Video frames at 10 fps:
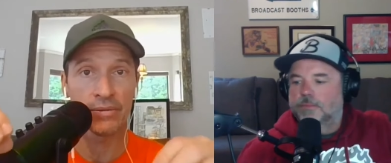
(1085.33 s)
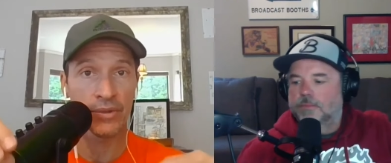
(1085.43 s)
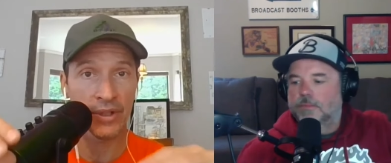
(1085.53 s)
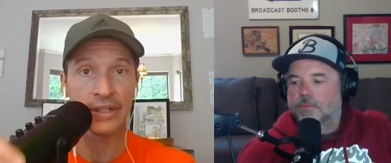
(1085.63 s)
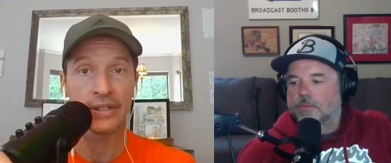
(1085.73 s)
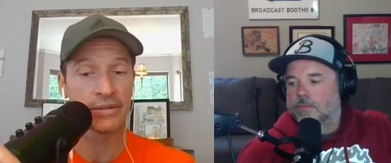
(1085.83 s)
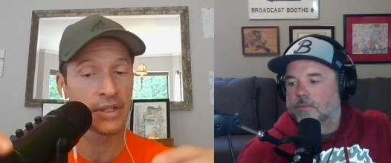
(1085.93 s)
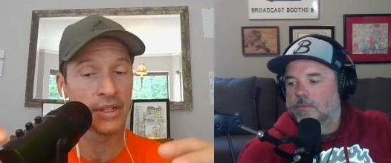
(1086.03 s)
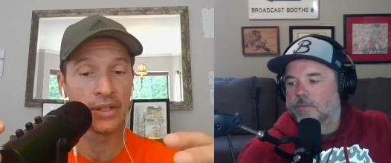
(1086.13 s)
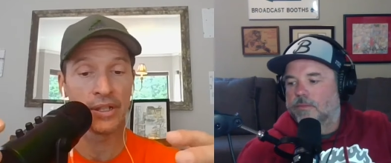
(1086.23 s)
Speaker 1: really,
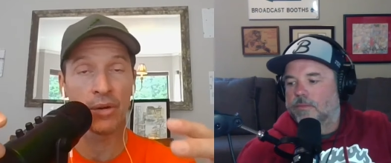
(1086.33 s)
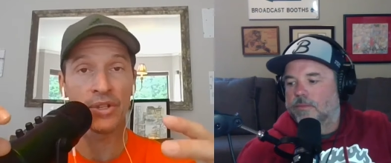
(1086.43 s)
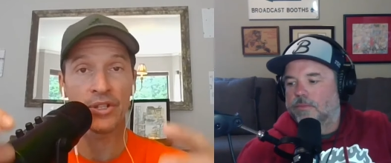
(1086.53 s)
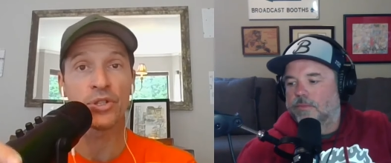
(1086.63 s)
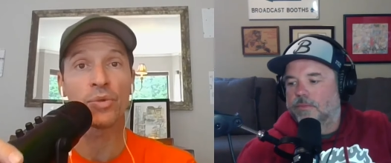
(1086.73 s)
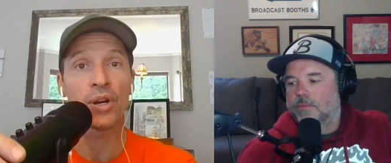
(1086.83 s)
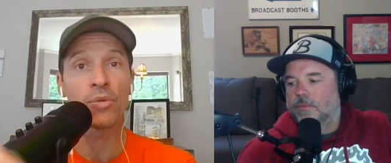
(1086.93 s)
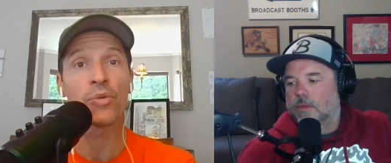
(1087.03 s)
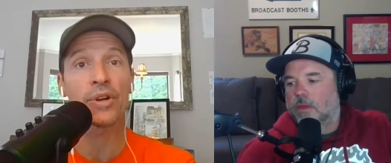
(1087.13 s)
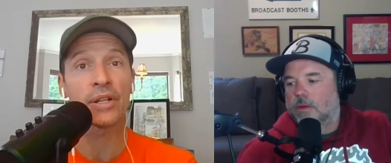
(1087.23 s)
you know, enjoy
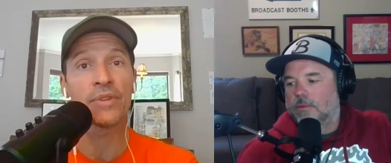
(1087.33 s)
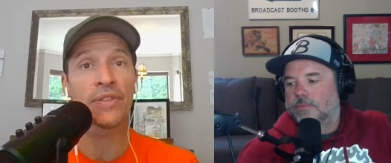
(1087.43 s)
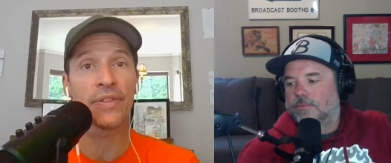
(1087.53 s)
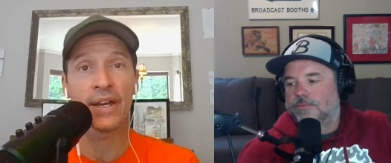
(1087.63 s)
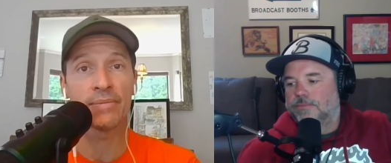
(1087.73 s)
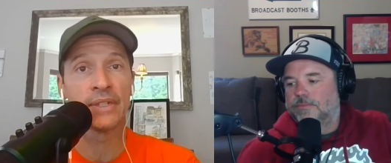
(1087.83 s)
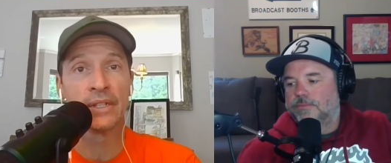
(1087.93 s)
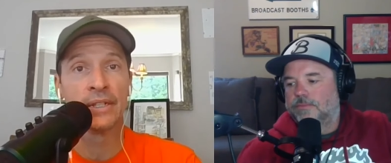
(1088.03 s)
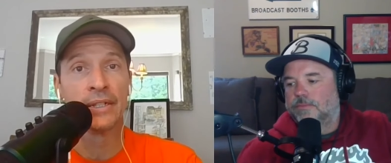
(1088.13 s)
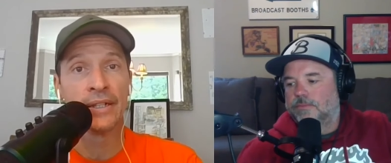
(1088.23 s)
working with them.
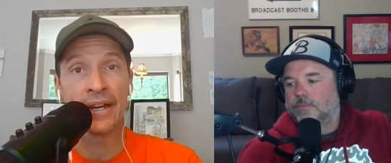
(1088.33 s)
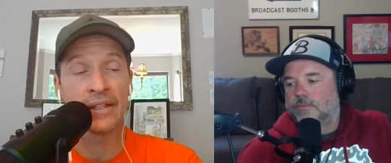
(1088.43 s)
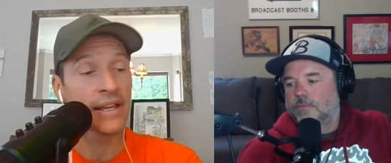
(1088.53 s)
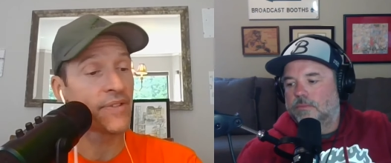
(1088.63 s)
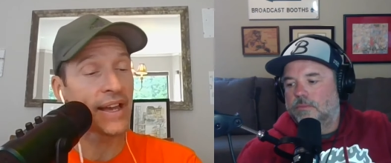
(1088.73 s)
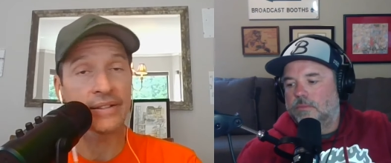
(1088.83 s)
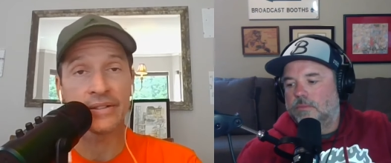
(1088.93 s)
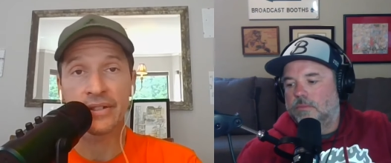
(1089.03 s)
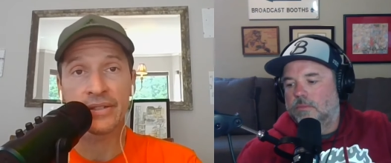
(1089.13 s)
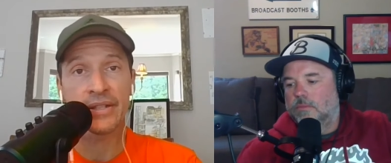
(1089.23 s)
And they've had
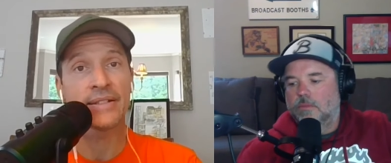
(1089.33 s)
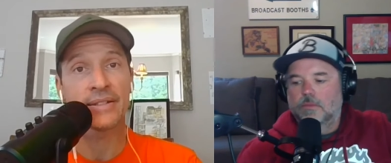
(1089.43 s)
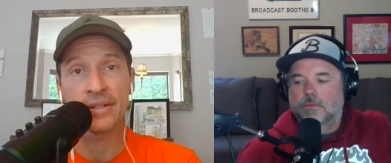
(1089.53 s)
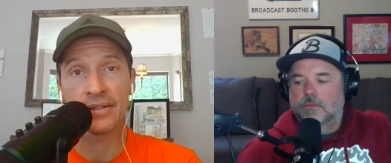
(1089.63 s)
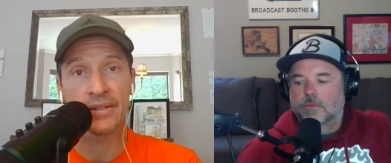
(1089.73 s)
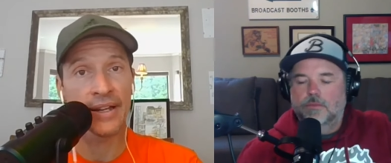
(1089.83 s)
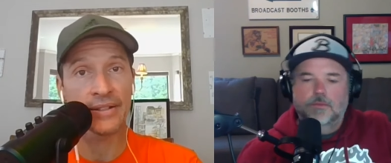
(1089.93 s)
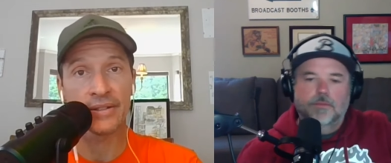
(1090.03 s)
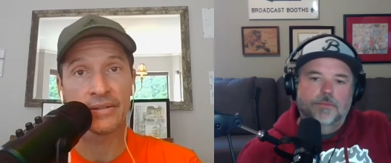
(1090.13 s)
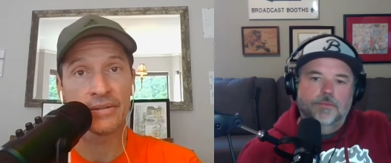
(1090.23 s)
just tons of
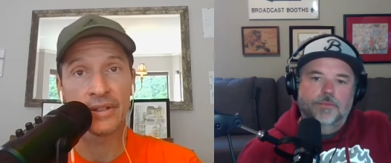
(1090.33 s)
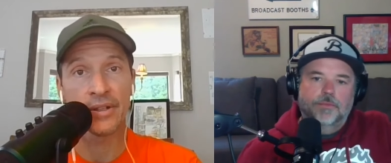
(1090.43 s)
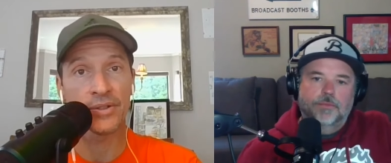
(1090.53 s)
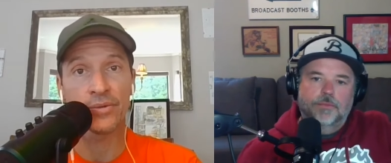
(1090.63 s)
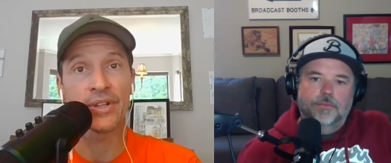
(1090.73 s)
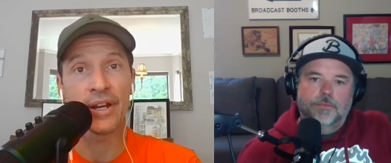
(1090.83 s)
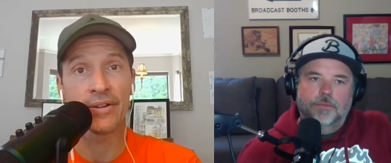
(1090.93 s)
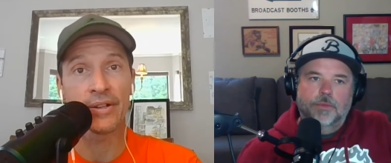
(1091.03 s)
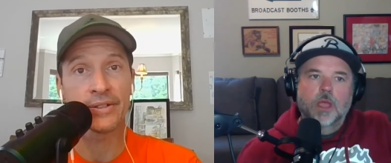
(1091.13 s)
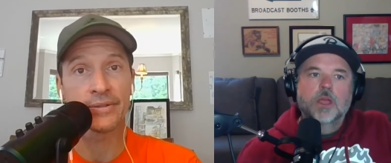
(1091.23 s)
success in those three
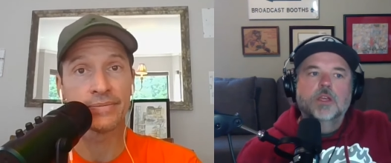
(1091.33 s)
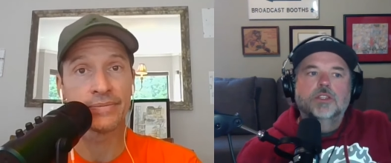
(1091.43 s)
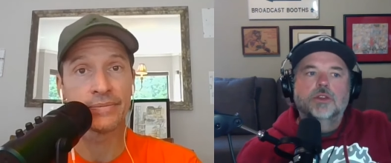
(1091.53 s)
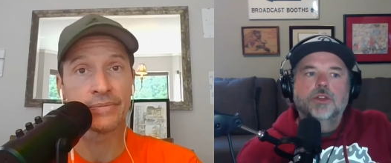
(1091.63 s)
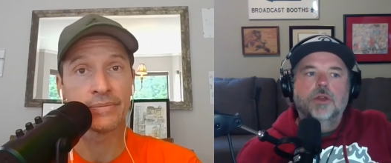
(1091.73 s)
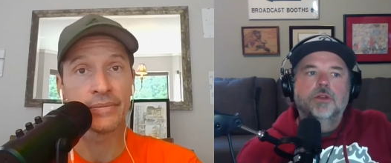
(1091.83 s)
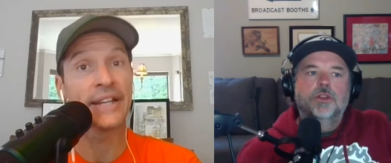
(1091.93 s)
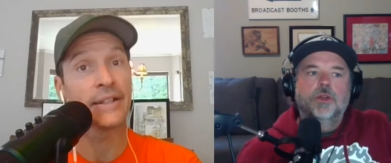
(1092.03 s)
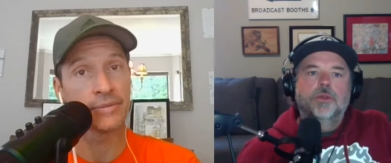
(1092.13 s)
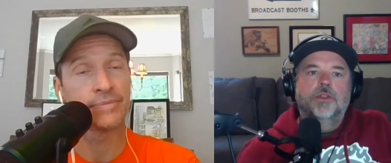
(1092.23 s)
Speaker 2: areas. So do you, do
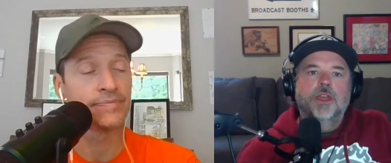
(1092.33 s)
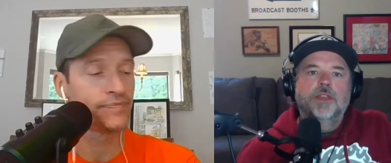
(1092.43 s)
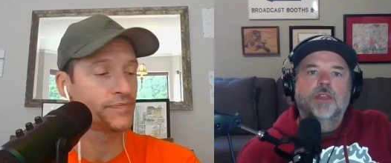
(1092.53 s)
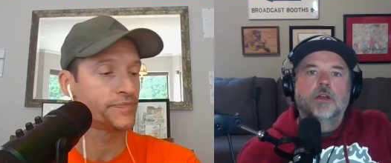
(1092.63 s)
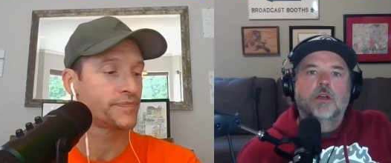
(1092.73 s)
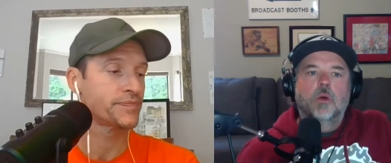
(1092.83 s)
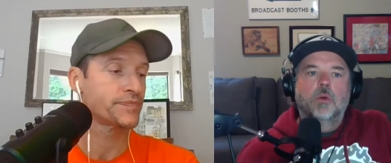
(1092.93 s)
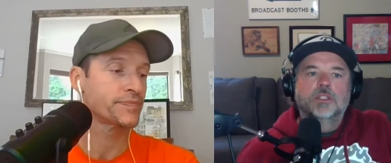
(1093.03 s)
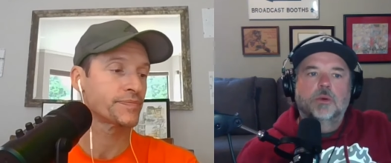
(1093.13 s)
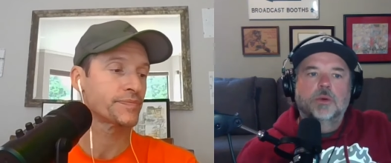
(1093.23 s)
you think they'll go?
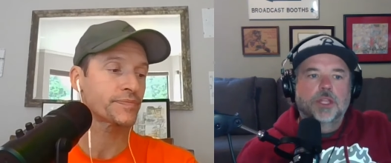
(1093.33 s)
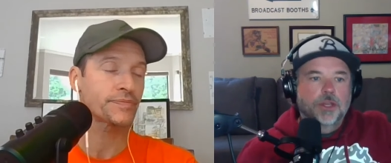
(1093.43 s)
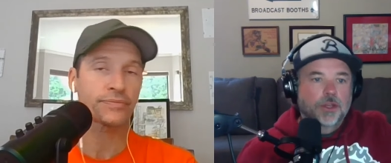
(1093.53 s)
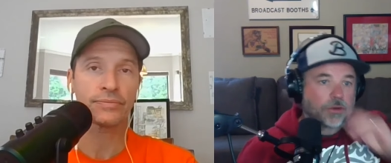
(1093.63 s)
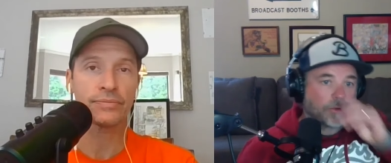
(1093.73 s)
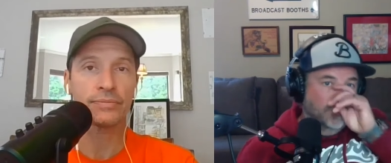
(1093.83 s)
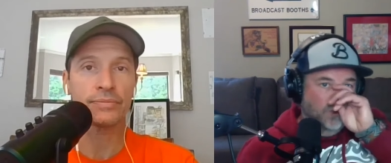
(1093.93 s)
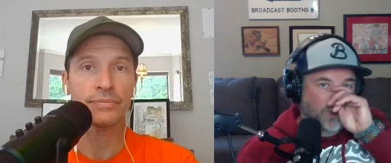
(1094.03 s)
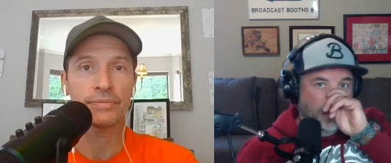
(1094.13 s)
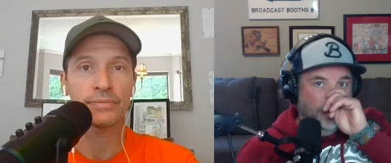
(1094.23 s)
So with the news
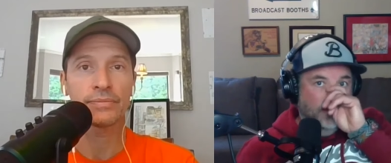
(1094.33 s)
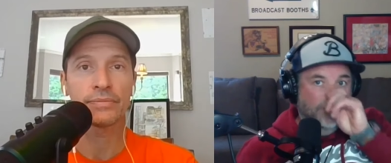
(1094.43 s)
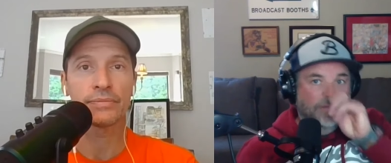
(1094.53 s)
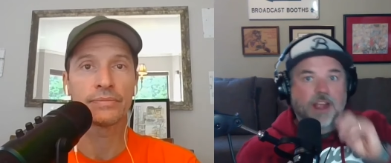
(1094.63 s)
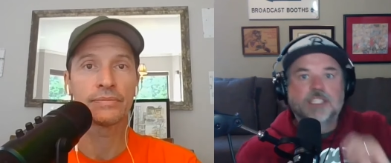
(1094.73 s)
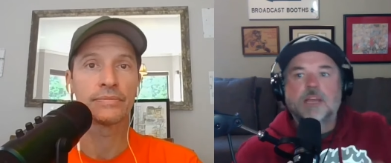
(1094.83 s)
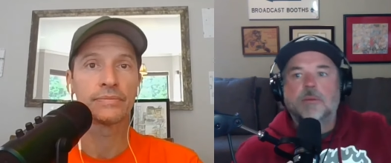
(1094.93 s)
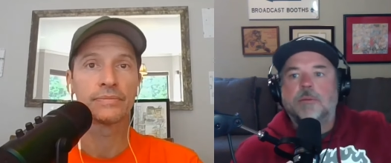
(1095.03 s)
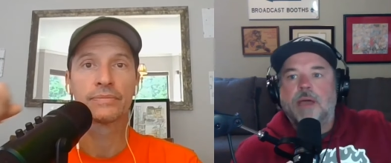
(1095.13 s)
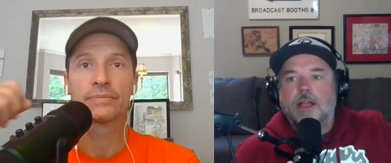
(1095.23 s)
with with France coming
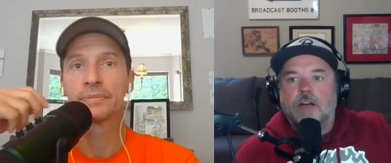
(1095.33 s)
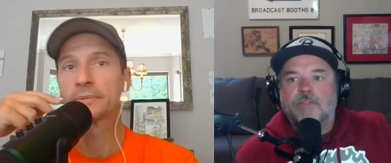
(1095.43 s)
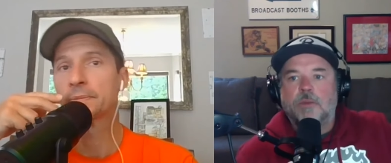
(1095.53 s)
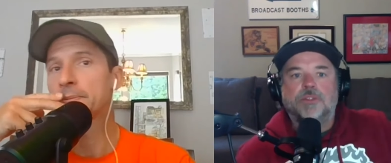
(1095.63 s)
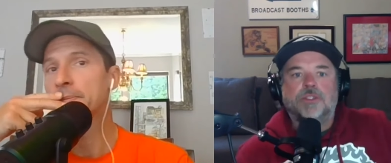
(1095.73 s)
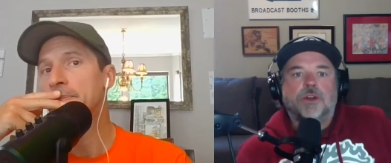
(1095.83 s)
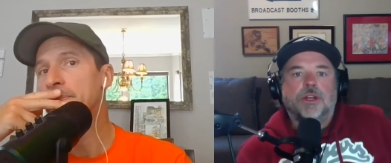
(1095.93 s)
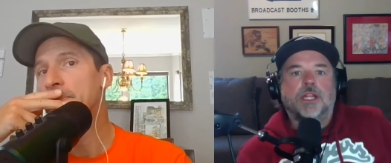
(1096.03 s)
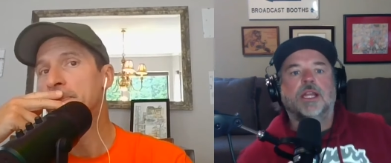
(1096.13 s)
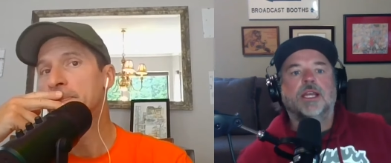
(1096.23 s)
back off the paternity
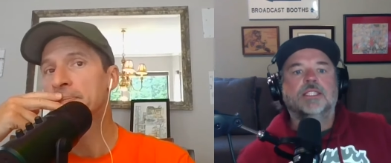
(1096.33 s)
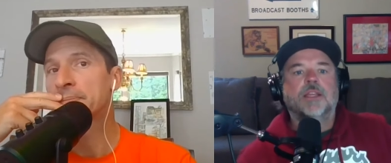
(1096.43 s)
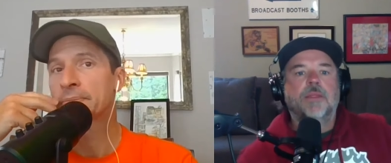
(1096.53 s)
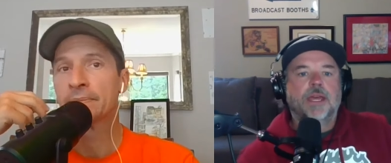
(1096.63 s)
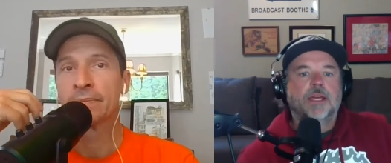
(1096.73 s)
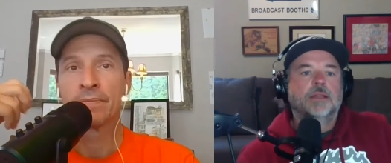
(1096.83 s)
list, and then